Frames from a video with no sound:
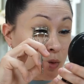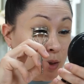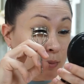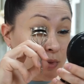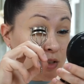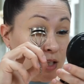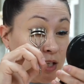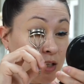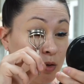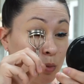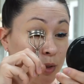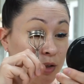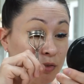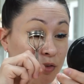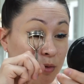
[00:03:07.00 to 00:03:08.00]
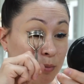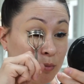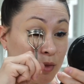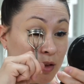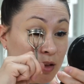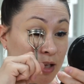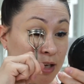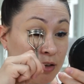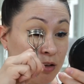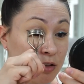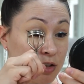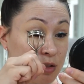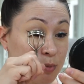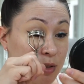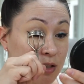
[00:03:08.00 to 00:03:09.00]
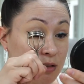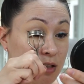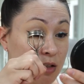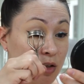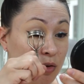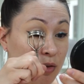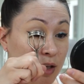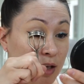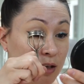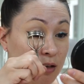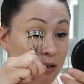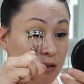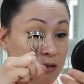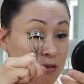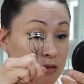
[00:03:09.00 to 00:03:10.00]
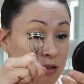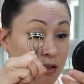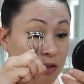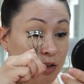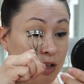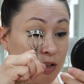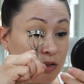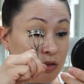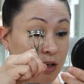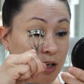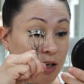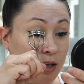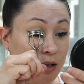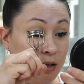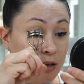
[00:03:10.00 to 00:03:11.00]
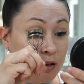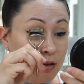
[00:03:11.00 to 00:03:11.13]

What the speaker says: So I'm staying away from the liner just because I know that it's still not dry.